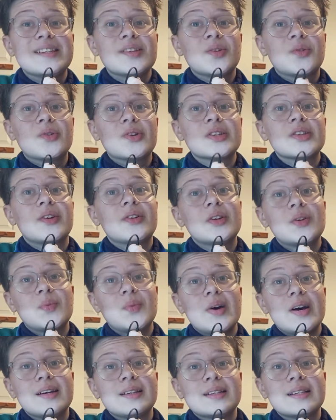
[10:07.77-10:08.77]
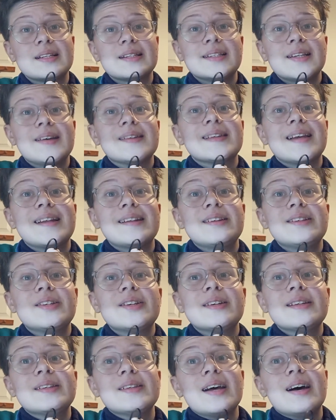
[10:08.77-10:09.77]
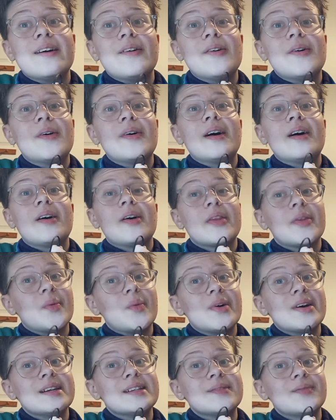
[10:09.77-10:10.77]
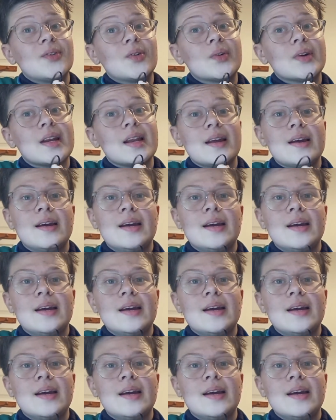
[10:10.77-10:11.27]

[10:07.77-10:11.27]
or is unaware that the cell's antigens are otherwise foreign.